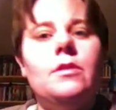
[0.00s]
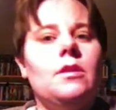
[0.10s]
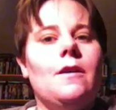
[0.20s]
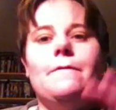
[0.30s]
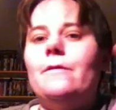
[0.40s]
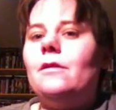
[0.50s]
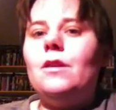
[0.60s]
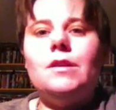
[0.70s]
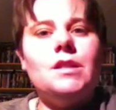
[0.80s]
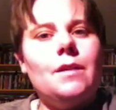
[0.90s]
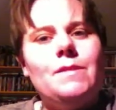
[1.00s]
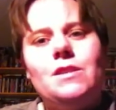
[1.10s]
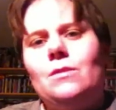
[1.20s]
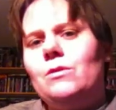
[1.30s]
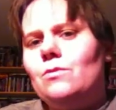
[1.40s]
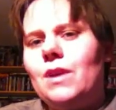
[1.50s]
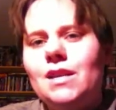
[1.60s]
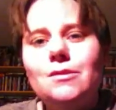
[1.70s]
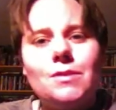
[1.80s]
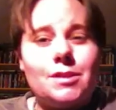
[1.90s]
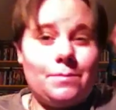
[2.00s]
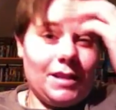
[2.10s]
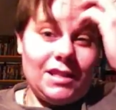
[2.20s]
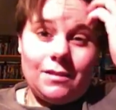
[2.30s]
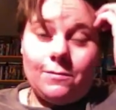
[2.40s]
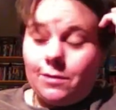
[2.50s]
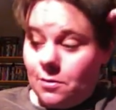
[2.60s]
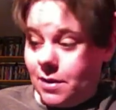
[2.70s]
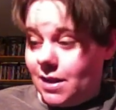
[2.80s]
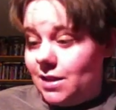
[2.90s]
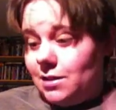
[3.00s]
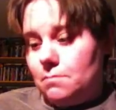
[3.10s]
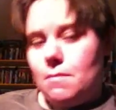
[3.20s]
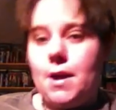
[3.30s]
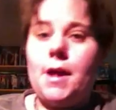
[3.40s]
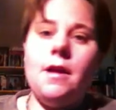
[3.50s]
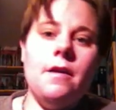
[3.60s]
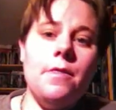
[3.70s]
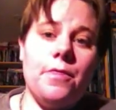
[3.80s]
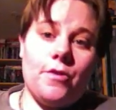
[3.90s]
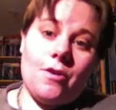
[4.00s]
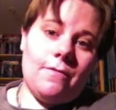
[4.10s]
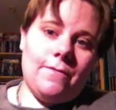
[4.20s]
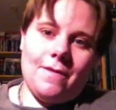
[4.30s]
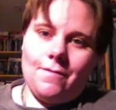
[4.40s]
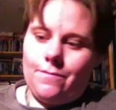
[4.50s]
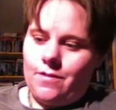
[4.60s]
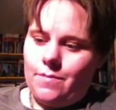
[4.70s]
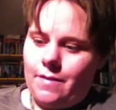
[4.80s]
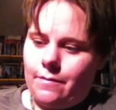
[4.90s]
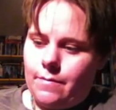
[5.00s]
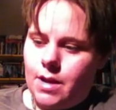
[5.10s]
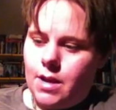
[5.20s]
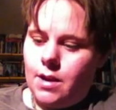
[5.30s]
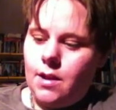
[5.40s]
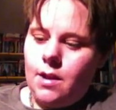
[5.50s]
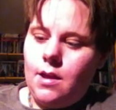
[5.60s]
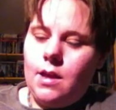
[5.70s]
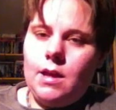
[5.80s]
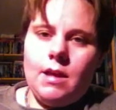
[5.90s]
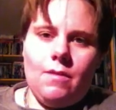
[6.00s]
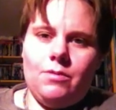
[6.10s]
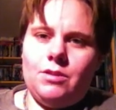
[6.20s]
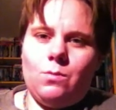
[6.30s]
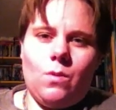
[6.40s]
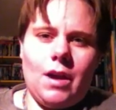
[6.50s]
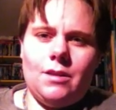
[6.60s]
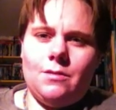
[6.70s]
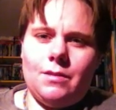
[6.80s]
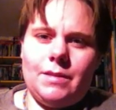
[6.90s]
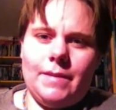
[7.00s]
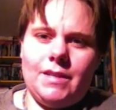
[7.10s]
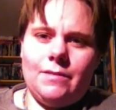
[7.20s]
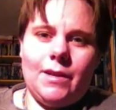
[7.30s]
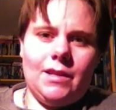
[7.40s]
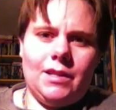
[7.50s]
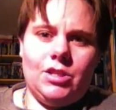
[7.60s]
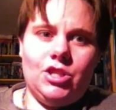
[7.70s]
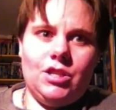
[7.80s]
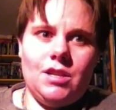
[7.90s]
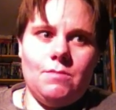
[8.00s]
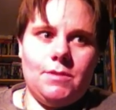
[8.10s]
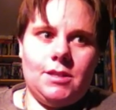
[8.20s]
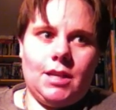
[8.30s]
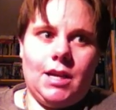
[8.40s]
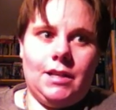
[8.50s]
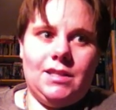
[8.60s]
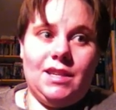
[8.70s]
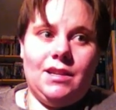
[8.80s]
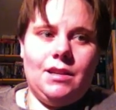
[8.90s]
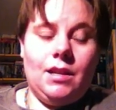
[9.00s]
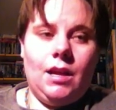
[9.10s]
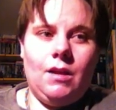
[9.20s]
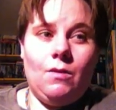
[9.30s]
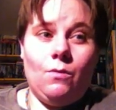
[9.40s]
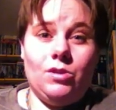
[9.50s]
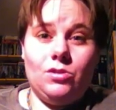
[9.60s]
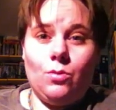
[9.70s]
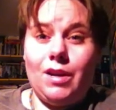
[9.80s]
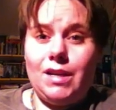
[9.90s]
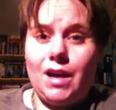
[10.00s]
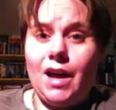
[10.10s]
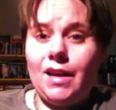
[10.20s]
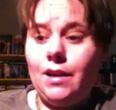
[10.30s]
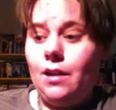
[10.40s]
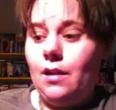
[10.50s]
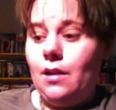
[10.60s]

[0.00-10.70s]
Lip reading: putting off for a long time because it was way too expensive, though it is my 3rd favorite film ever made. It was way too expensive. I think the cheapest I had seen it was $29.